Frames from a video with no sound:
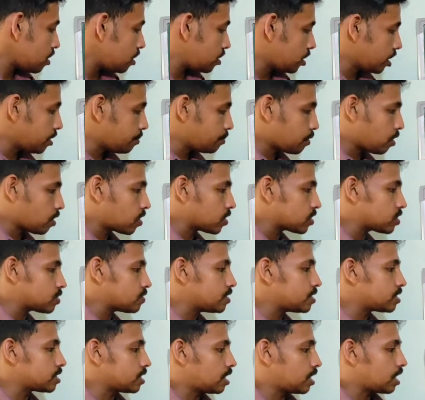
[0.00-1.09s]
Then
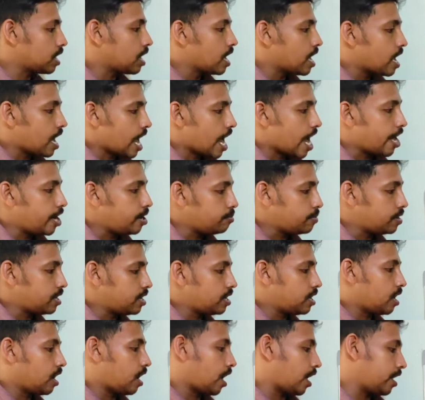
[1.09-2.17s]
protozoans are
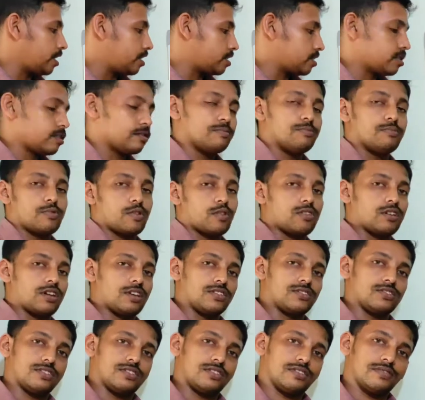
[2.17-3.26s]
animal-like
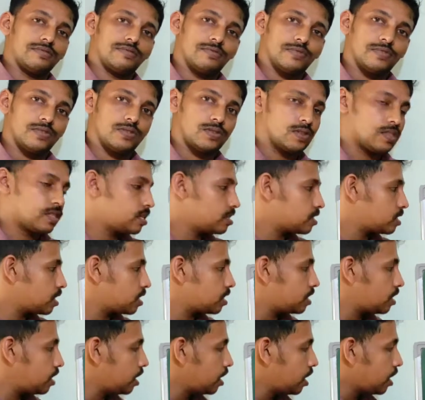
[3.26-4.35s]
protists. So these are
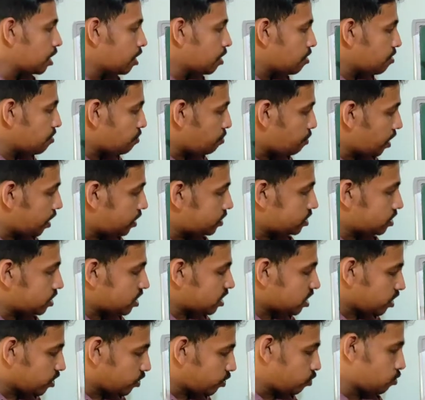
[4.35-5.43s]
the major
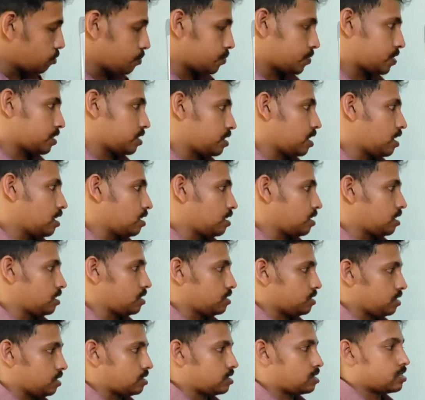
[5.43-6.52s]
groups under
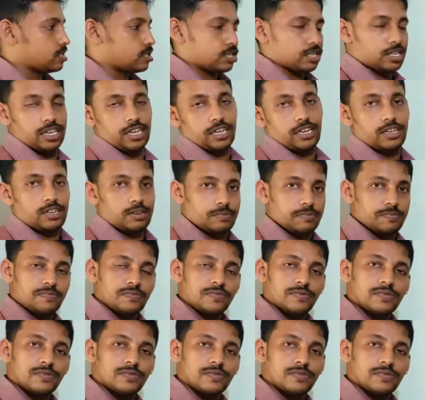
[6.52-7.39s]
this kingdom.